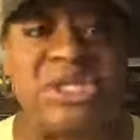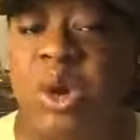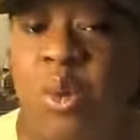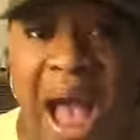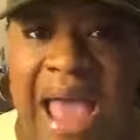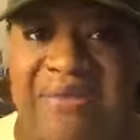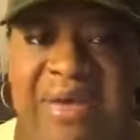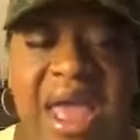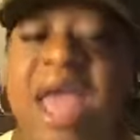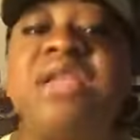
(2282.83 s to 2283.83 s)
your wife.
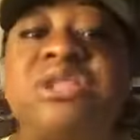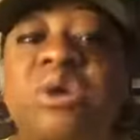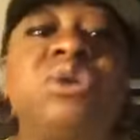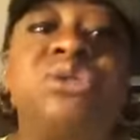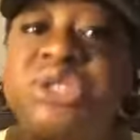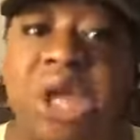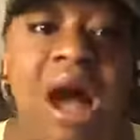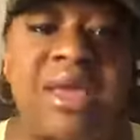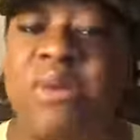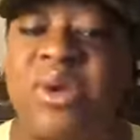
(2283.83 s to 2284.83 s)
And so you
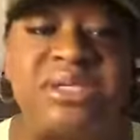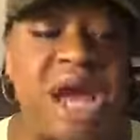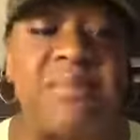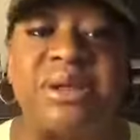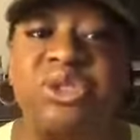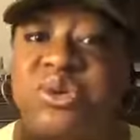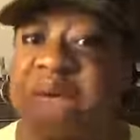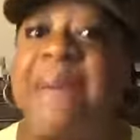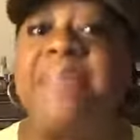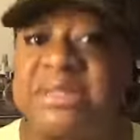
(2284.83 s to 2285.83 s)
stalking. We ain't talking about you. You
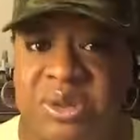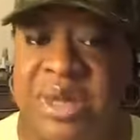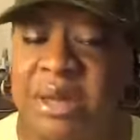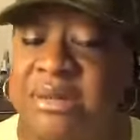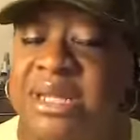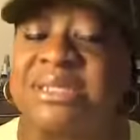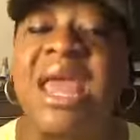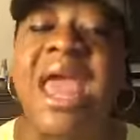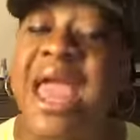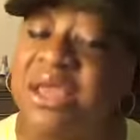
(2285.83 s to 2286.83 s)
got mental illness
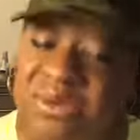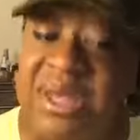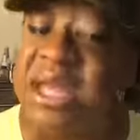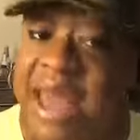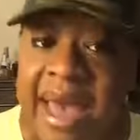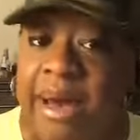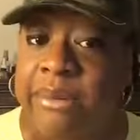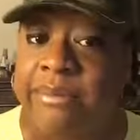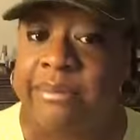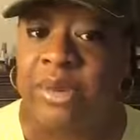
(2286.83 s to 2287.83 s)
and you need
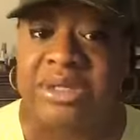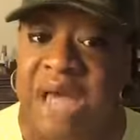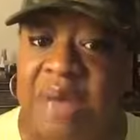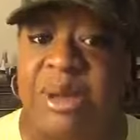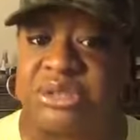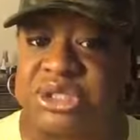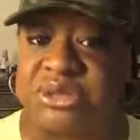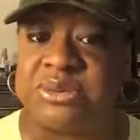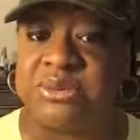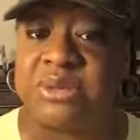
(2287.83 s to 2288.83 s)
help. We ain't talking about
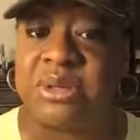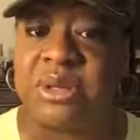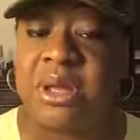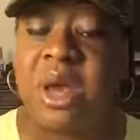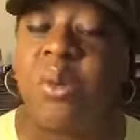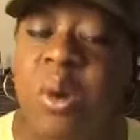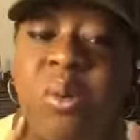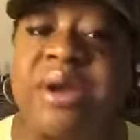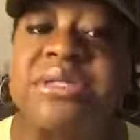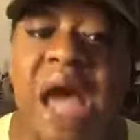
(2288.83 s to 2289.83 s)
you. What
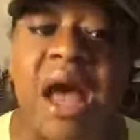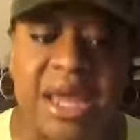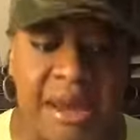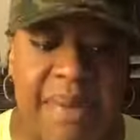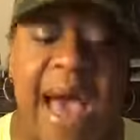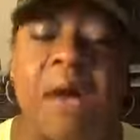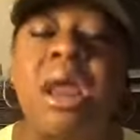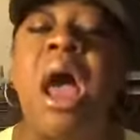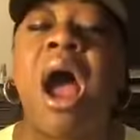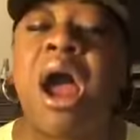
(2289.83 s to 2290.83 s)
we're talking about
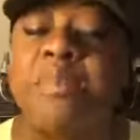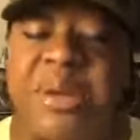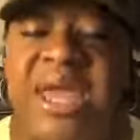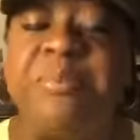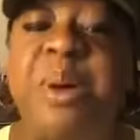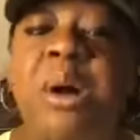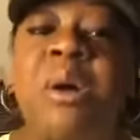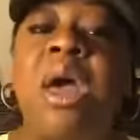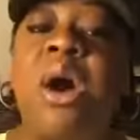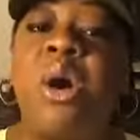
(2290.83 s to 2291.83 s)
are people
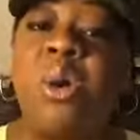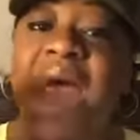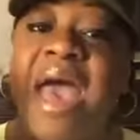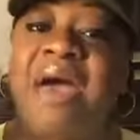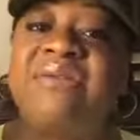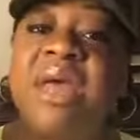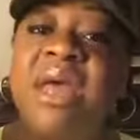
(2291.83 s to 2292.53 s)
who have